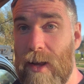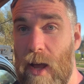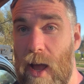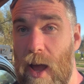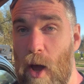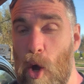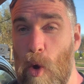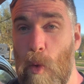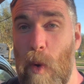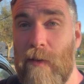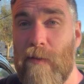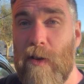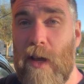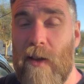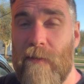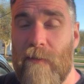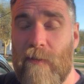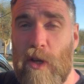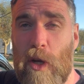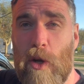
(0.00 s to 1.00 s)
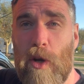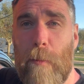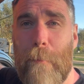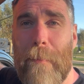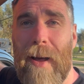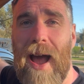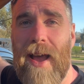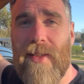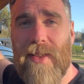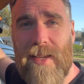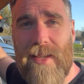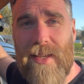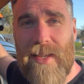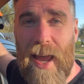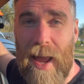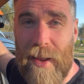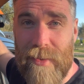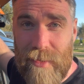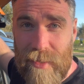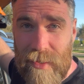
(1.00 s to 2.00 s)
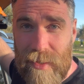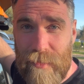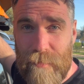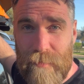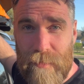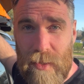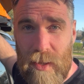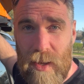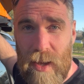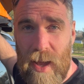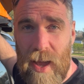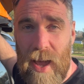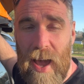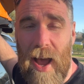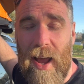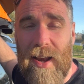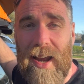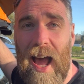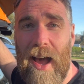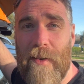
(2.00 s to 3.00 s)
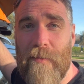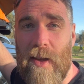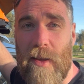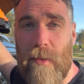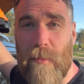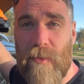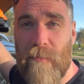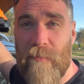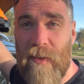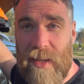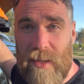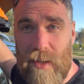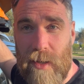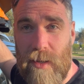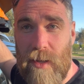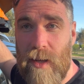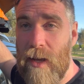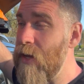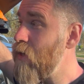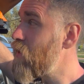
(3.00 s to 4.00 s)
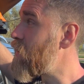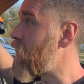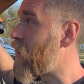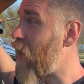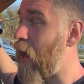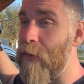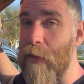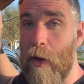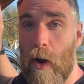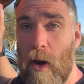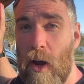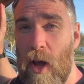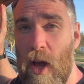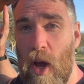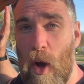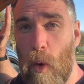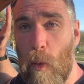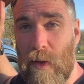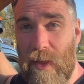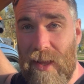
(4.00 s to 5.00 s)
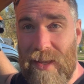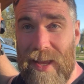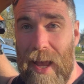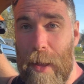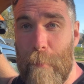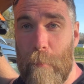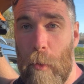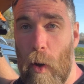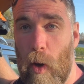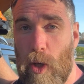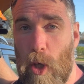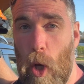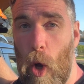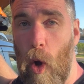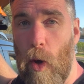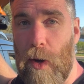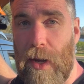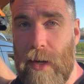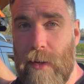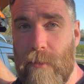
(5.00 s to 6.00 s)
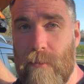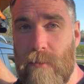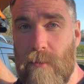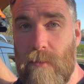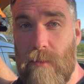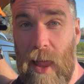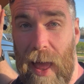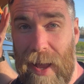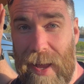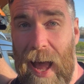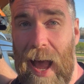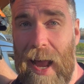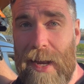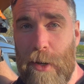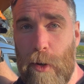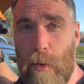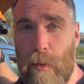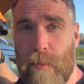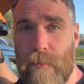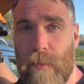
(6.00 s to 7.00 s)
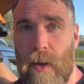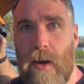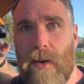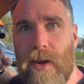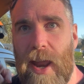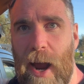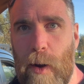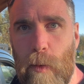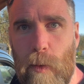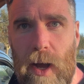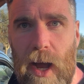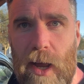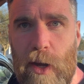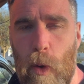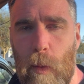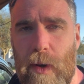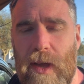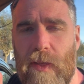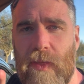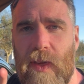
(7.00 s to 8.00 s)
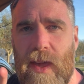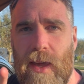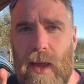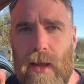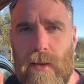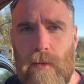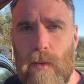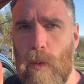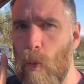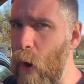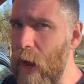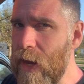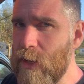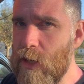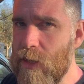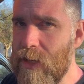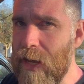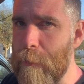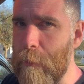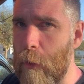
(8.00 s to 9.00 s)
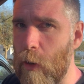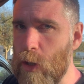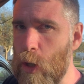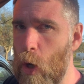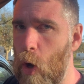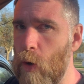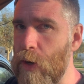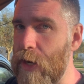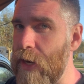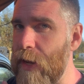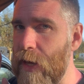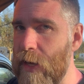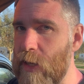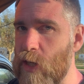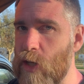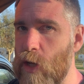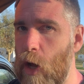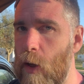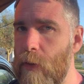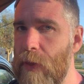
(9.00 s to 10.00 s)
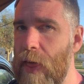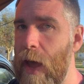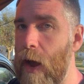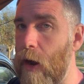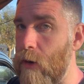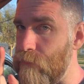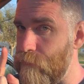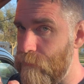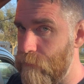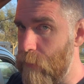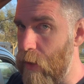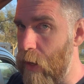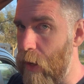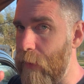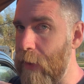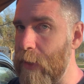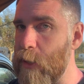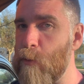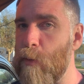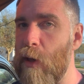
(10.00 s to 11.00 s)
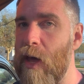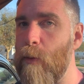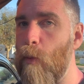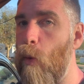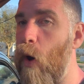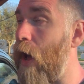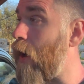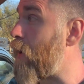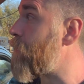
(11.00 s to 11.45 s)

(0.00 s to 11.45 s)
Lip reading: if you're going to buy this tent and have it fitted together with a Tentbox awning, like I do. Now, I know what you're thinking. Where's your Tentbox awning? It's not there. I'll explain why.